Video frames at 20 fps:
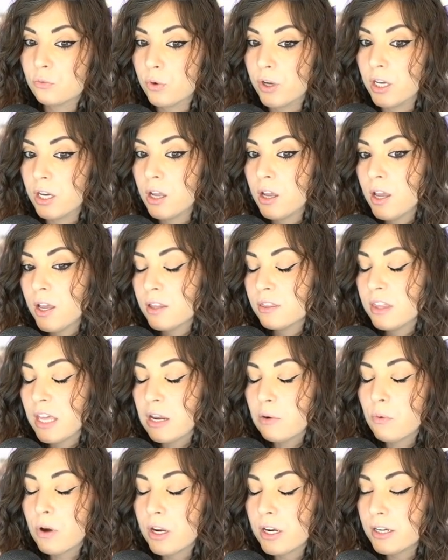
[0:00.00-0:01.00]
When
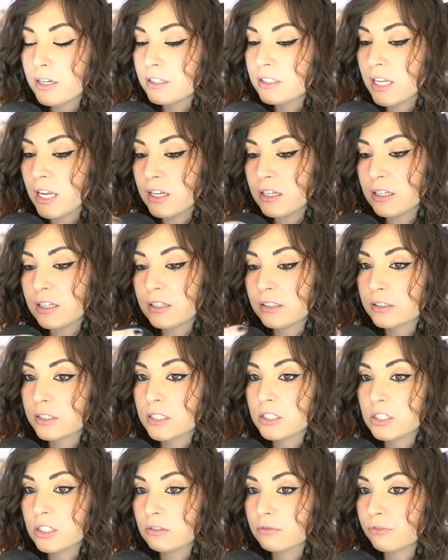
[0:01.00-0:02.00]
they wanted to take an
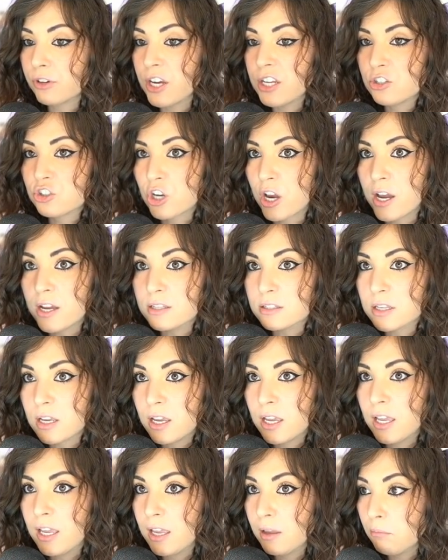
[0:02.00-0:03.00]
existing franchise
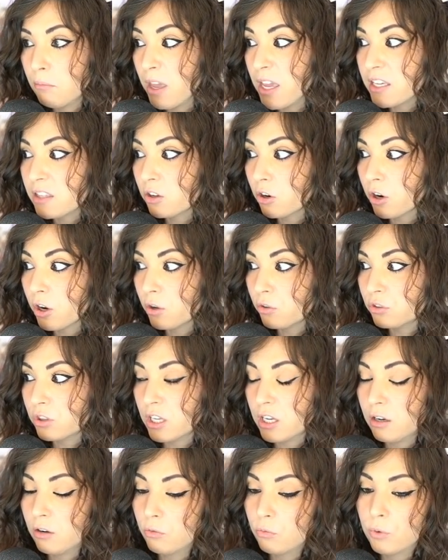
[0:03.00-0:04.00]
and make their own thing.